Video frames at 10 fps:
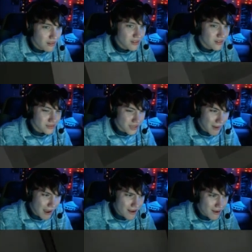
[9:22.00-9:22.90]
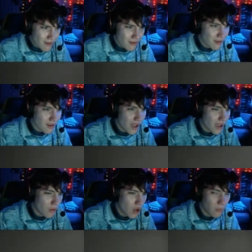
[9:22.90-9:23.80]
Jeremy! Okay,
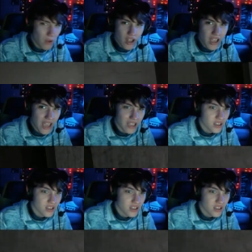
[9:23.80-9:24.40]
well, okay.